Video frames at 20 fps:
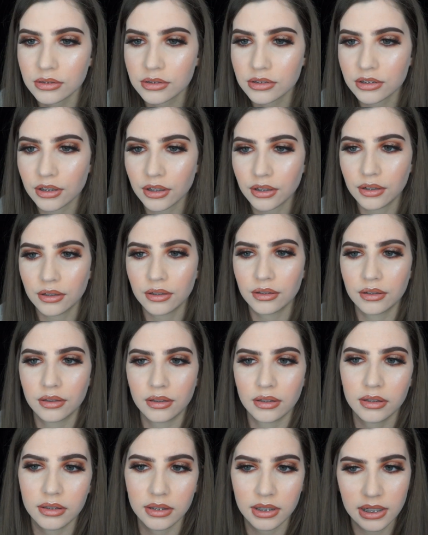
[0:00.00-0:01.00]
So
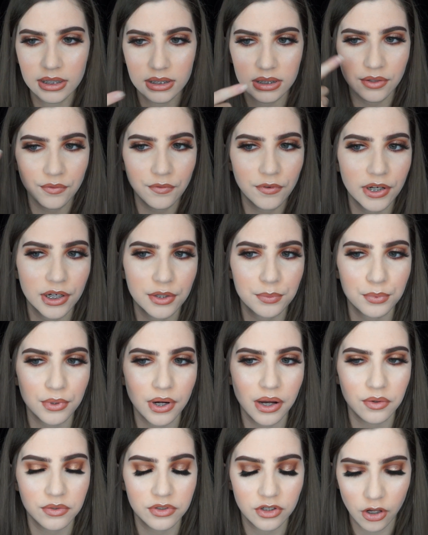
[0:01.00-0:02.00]
these are the finished
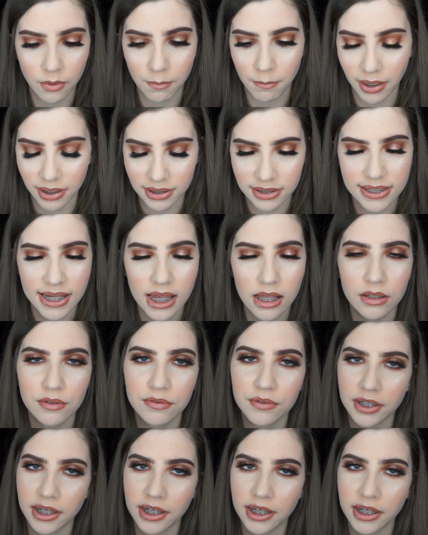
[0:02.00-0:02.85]
brows on myself.